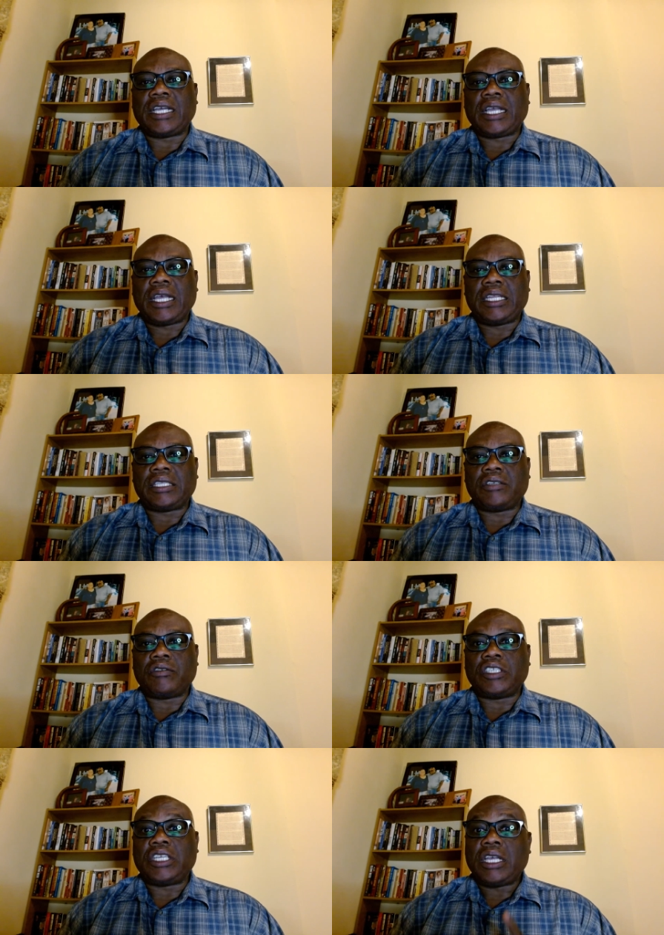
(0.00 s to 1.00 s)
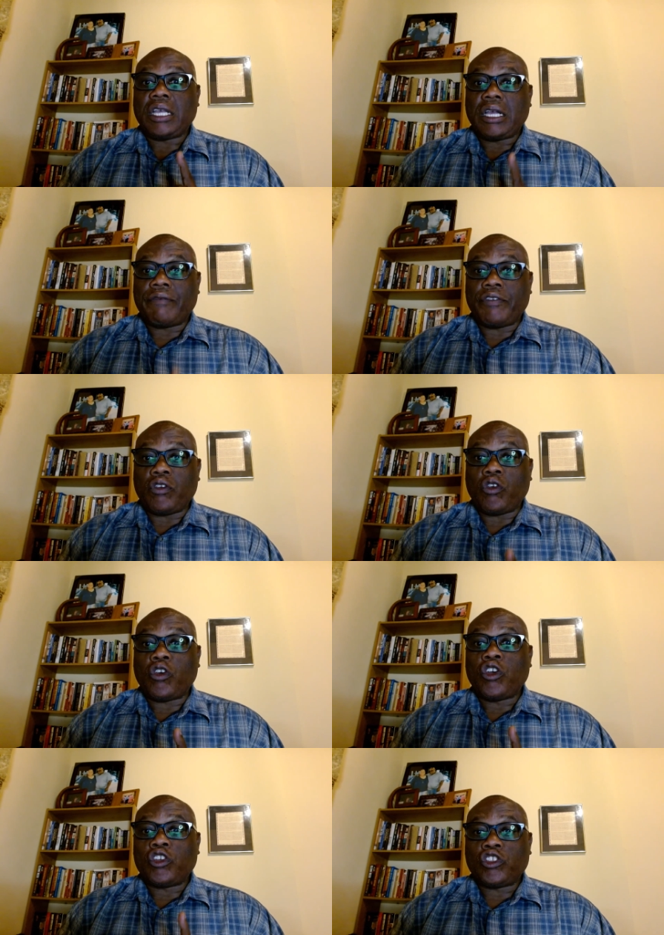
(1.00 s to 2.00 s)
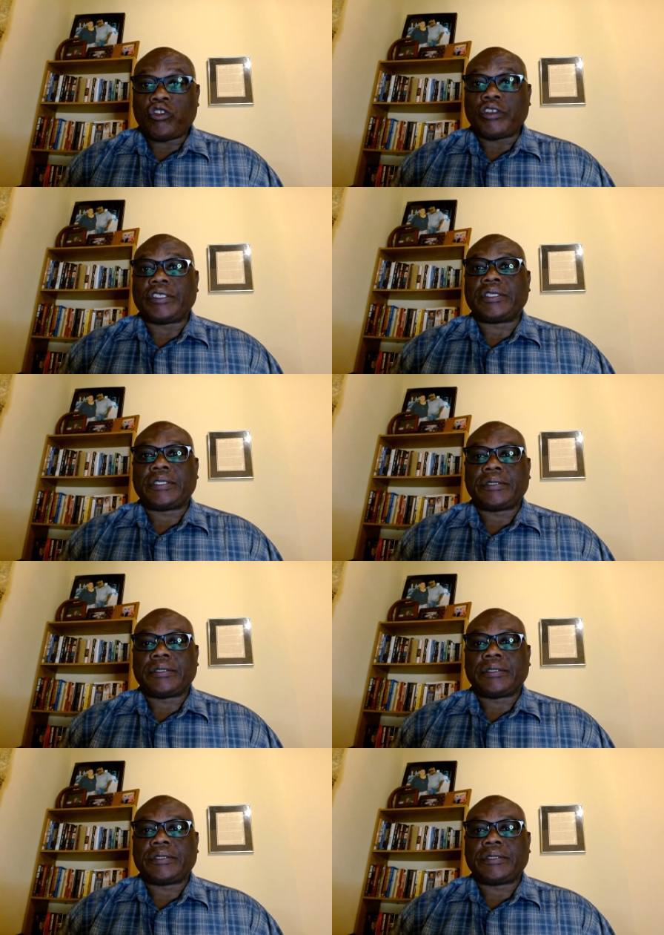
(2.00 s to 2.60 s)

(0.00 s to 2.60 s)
an attorney of your choice.